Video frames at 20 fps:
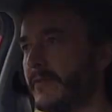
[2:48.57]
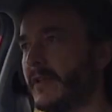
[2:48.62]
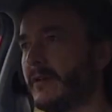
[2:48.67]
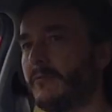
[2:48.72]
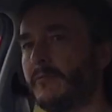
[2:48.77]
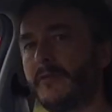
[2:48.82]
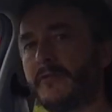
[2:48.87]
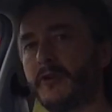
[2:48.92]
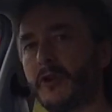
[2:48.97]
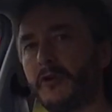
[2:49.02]

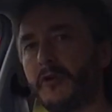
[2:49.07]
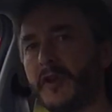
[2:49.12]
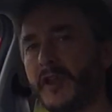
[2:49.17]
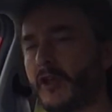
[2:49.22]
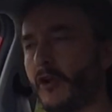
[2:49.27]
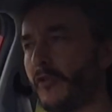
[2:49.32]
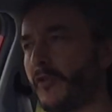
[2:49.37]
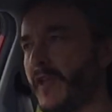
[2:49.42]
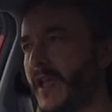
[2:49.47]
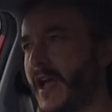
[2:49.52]
We've currently
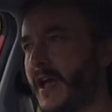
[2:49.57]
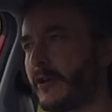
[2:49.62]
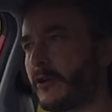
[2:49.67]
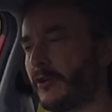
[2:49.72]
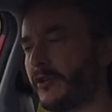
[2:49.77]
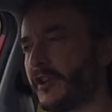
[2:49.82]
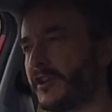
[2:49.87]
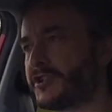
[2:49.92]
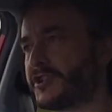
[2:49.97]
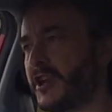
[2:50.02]
got the air
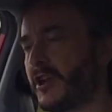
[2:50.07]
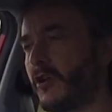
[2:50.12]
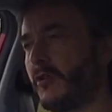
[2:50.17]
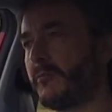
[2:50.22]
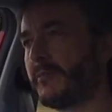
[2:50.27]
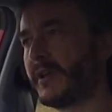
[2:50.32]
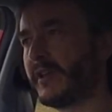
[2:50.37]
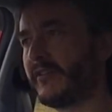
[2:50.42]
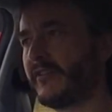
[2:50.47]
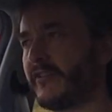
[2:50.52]
conditioning on
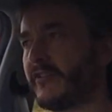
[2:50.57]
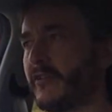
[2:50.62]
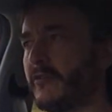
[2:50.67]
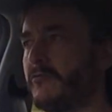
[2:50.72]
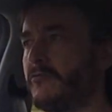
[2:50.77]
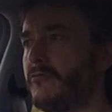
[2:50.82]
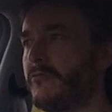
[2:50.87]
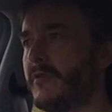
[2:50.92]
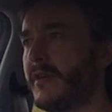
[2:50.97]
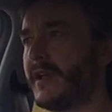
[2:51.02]
because it's a
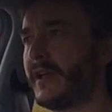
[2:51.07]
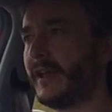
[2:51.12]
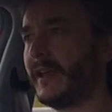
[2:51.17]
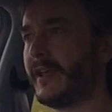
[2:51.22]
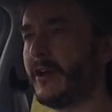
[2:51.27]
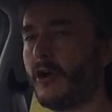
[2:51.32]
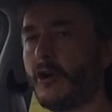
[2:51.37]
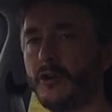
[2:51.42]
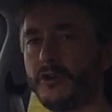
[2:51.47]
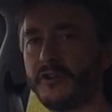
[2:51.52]
really
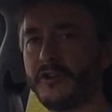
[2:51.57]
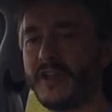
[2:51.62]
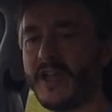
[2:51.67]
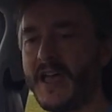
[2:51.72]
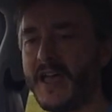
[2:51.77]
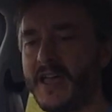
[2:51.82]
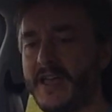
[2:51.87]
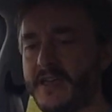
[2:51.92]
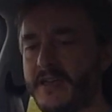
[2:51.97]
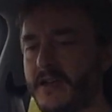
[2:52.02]
hot
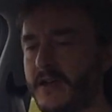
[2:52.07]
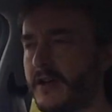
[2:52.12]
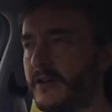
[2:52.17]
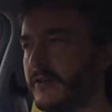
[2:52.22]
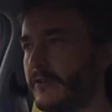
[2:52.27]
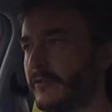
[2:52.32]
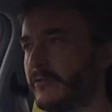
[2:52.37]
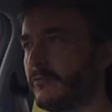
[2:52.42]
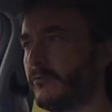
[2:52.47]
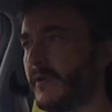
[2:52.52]
day,
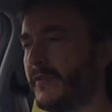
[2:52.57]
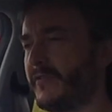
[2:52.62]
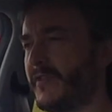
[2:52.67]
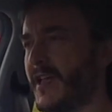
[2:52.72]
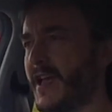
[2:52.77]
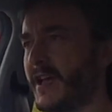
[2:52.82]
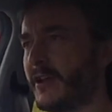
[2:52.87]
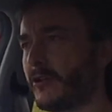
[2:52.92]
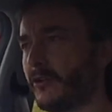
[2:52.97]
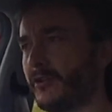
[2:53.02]
and with
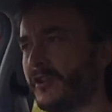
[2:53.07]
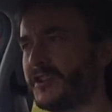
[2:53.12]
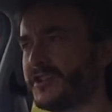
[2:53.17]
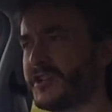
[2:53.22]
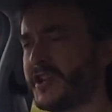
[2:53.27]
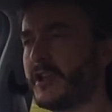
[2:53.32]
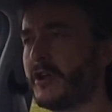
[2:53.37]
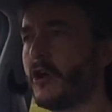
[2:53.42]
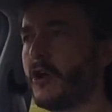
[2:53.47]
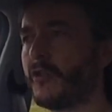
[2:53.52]
the air
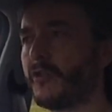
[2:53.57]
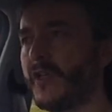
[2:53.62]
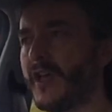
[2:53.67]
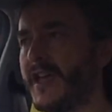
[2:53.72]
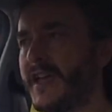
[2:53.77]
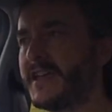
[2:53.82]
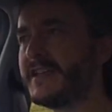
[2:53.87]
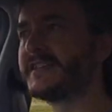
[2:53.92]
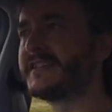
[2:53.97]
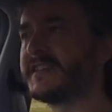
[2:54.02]
conditioning on, the
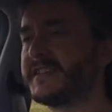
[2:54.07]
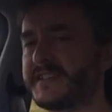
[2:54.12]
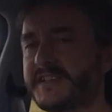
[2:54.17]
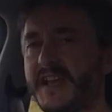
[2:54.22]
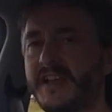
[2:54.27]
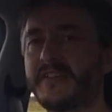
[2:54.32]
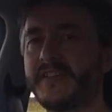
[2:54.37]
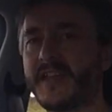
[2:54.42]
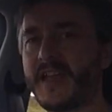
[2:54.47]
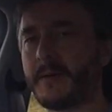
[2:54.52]
heat
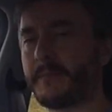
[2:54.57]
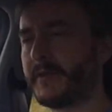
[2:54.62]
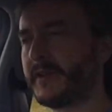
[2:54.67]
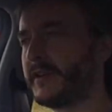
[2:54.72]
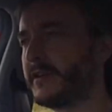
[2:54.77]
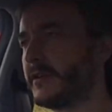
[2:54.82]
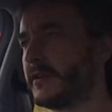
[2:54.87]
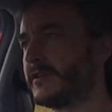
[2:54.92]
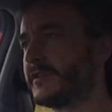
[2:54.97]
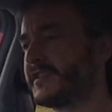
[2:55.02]
inside the
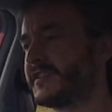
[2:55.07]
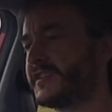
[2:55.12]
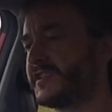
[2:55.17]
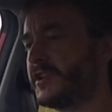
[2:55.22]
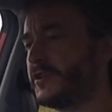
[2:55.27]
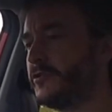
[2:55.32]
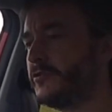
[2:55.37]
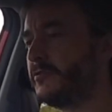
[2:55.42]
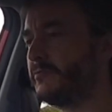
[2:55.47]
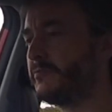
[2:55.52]
cabin
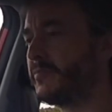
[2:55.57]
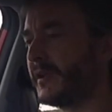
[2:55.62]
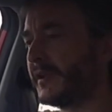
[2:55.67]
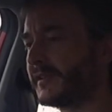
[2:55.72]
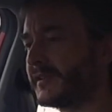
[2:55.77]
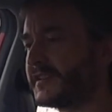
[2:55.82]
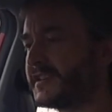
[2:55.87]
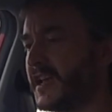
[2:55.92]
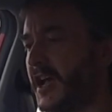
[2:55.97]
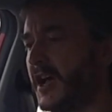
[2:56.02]
soon
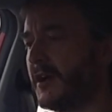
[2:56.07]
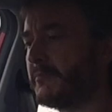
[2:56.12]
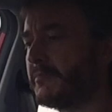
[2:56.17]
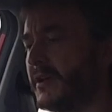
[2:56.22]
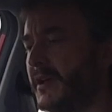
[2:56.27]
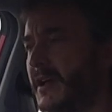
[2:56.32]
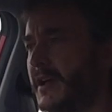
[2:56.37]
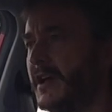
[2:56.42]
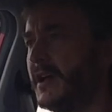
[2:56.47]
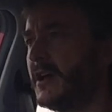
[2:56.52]
builds up.
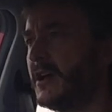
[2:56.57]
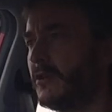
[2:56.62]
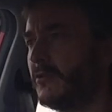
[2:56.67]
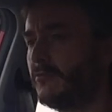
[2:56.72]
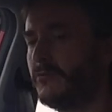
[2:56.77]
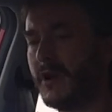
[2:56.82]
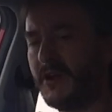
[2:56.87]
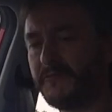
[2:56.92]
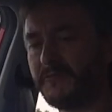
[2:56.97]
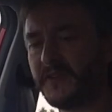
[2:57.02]

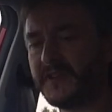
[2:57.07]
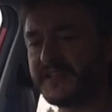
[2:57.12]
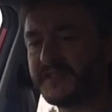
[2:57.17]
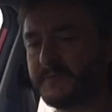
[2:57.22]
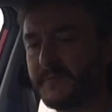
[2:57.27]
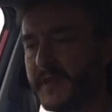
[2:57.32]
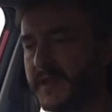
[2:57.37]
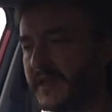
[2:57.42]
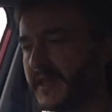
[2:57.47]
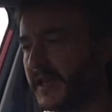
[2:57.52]
Roughly
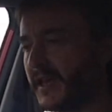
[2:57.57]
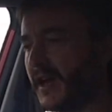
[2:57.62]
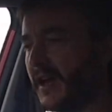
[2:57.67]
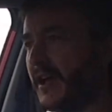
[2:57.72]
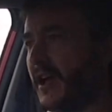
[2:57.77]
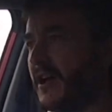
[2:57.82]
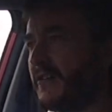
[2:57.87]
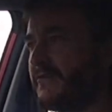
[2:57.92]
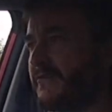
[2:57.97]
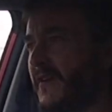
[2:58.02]
speaking,
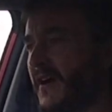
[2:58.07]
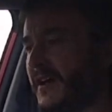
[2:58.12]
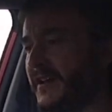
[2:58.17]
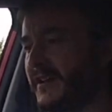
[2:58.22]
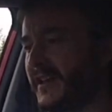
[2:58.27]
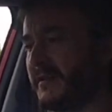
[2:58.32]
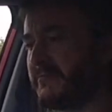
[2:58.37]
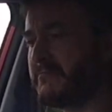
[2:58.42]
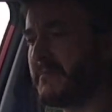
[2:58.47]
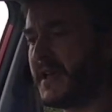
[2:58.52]
I
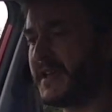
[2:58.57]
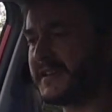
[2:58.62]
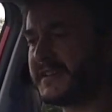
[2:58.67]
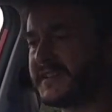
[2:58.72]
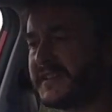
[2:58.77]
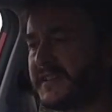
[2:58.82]
find it makes a